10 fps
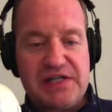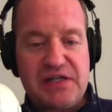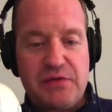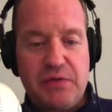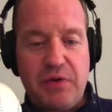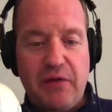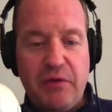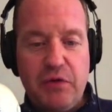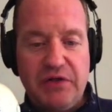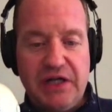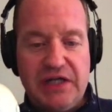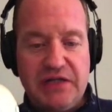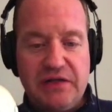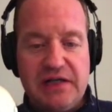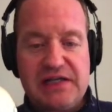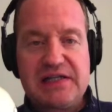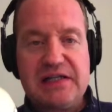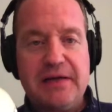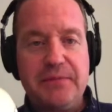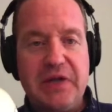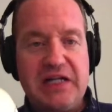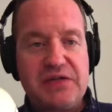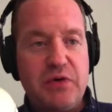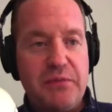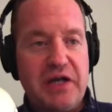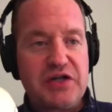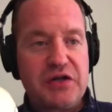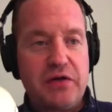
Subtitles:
You probably won't need to do this, but I just want to make sure